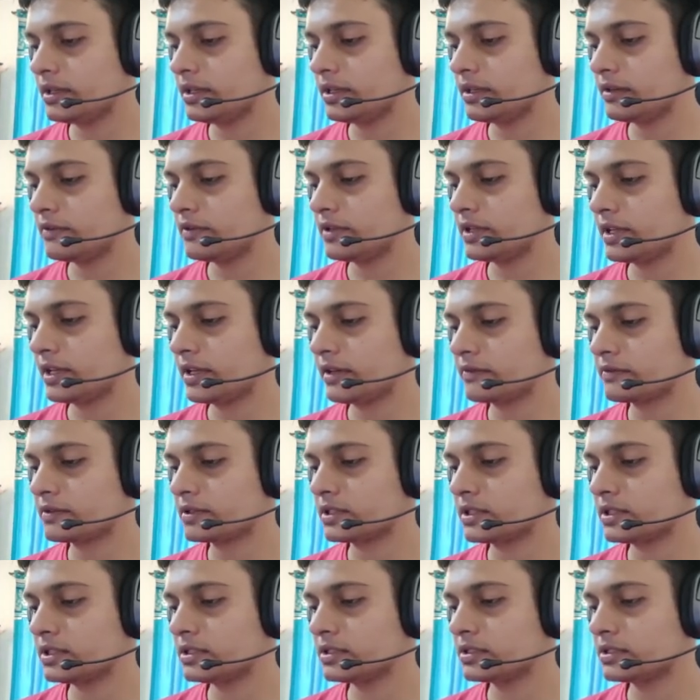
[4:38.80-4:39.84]
here we
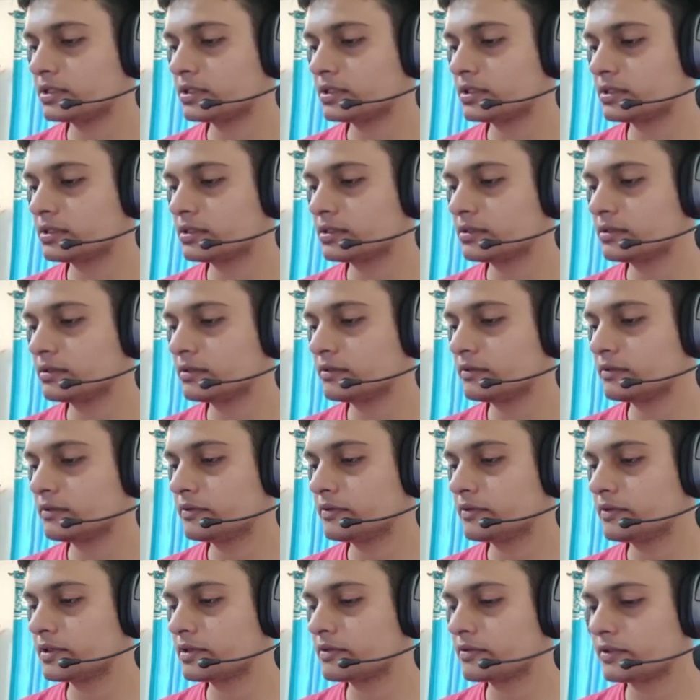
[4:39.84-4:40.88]
have this
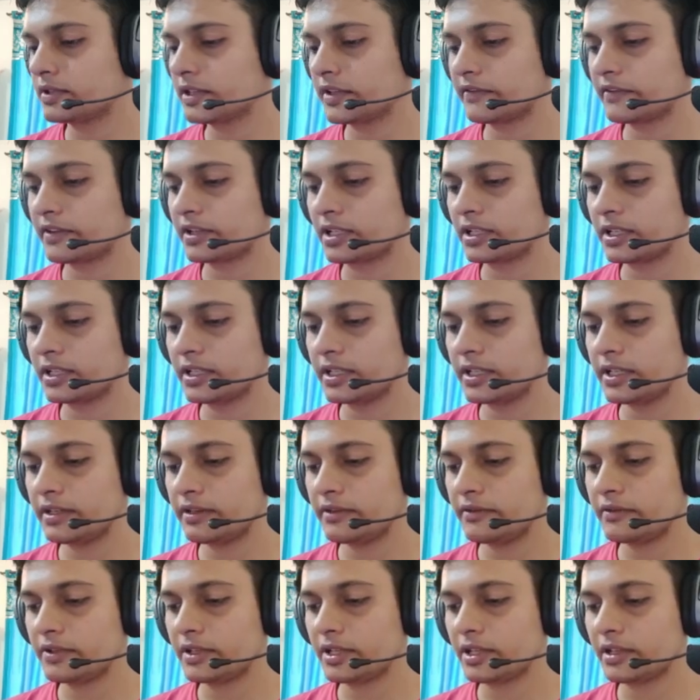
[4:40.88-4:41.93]
which we have
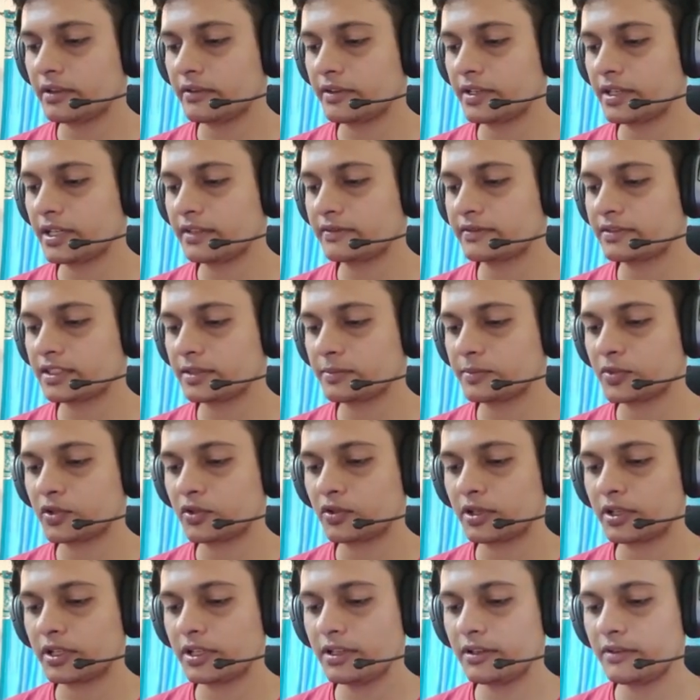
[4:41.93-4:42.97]
cleared, where we have
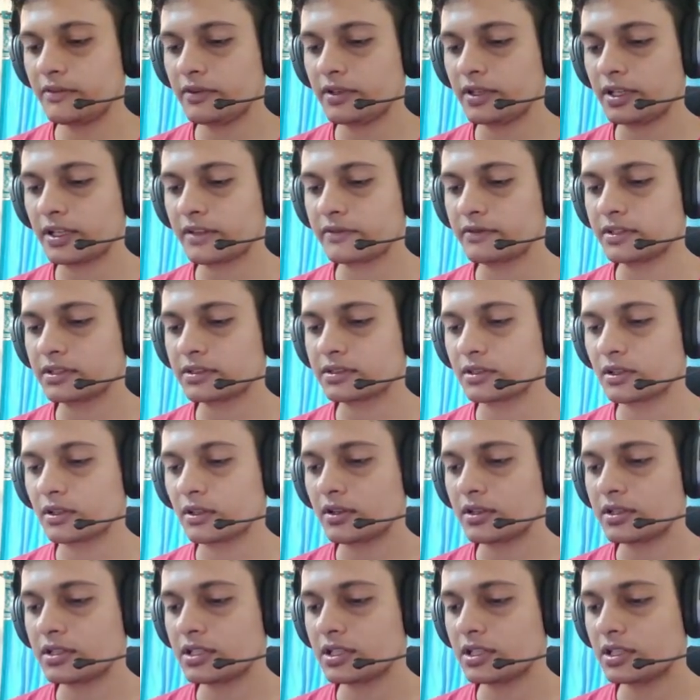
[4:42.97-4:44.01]
supporting, we have this
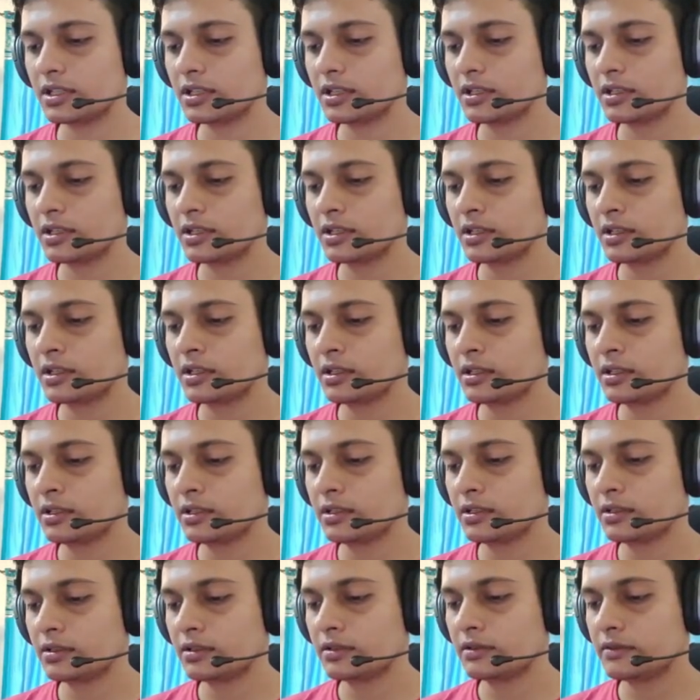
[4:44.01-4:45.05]
logic,
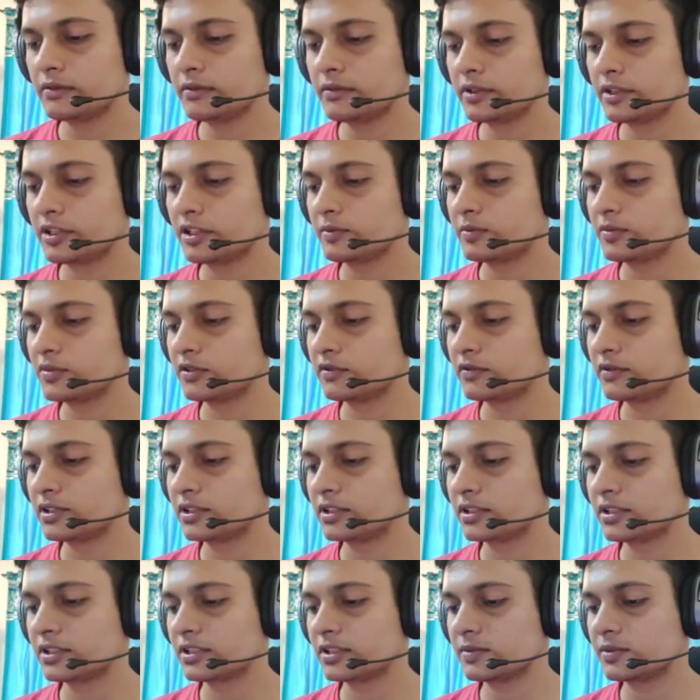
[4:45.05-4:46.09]
we remove
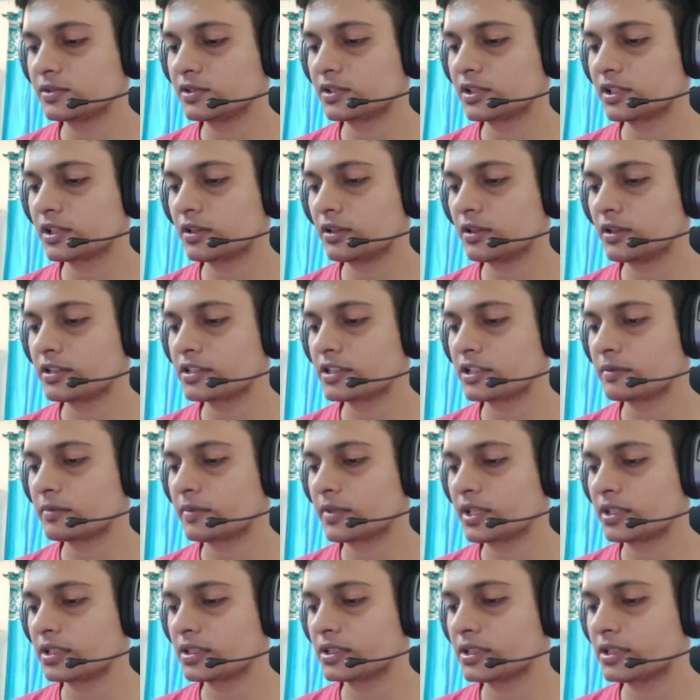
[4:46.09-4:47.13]
this supporting
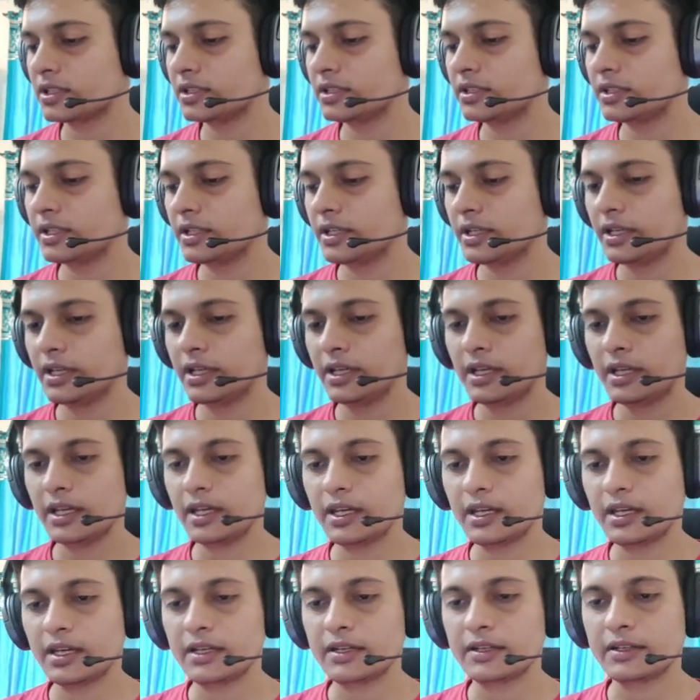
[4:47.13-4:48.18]
logic method,
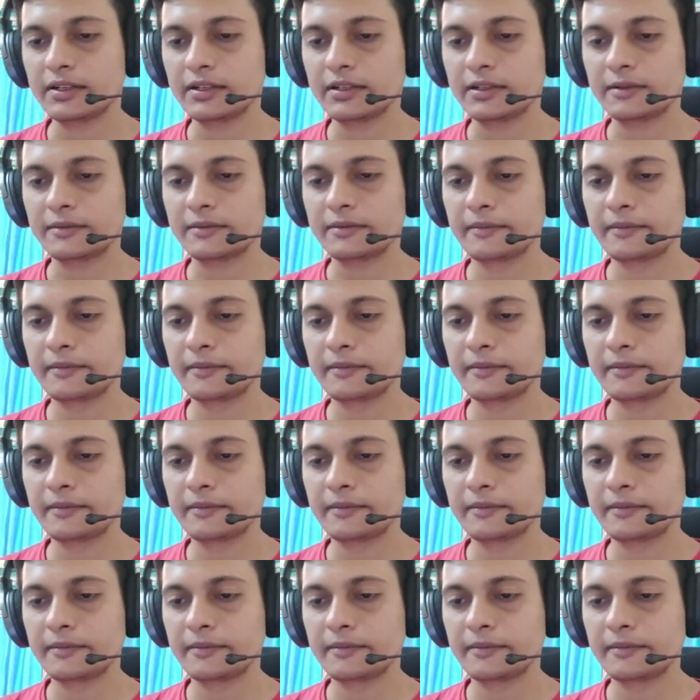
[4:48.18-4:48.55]
and